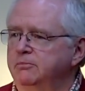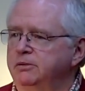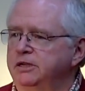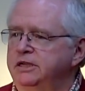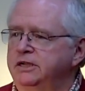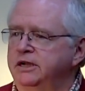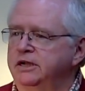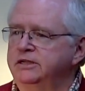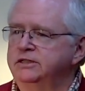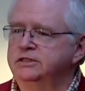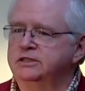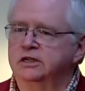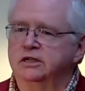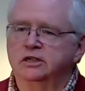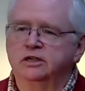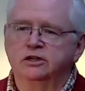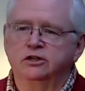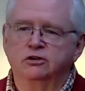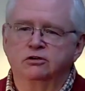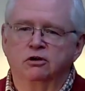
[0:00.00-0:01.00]
because
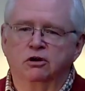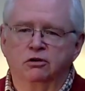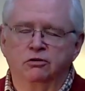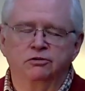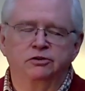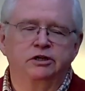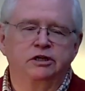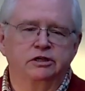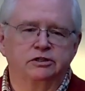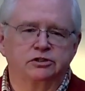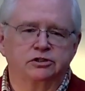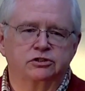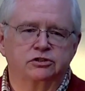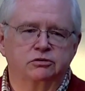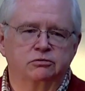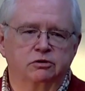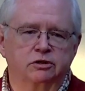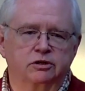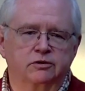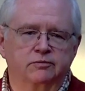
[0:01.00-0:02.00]
you're only a
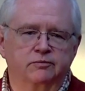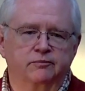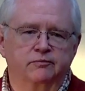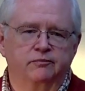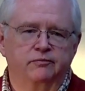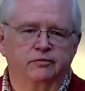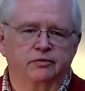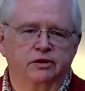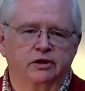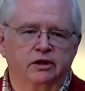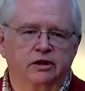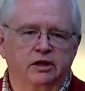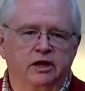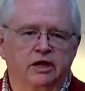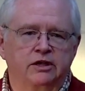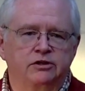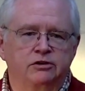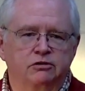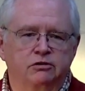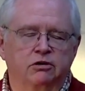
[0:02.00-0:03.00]
steward,
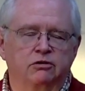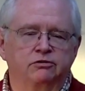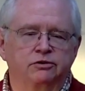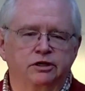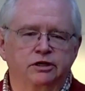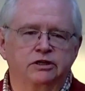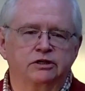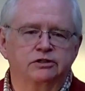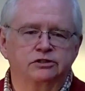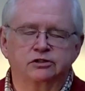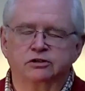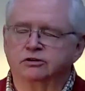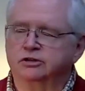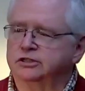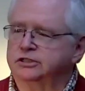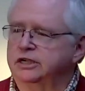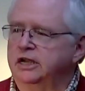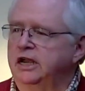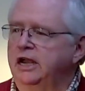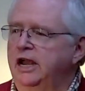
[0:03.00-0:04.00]
and your only concern
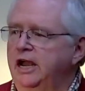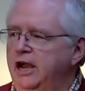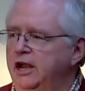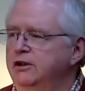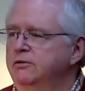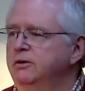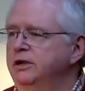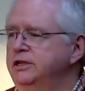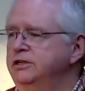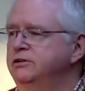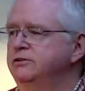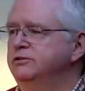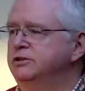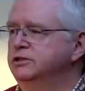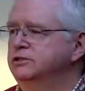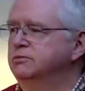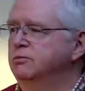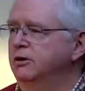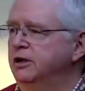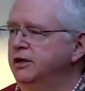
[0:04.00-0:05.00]
is, how do I do
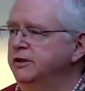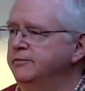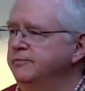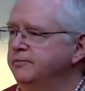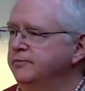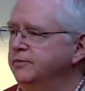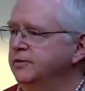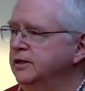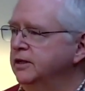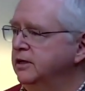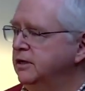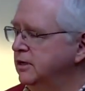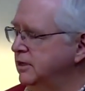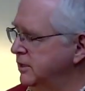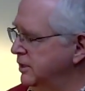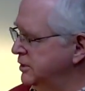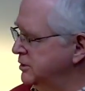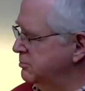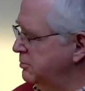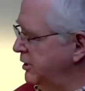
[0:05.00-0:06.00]
this well?
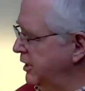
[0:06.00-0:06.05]
Let's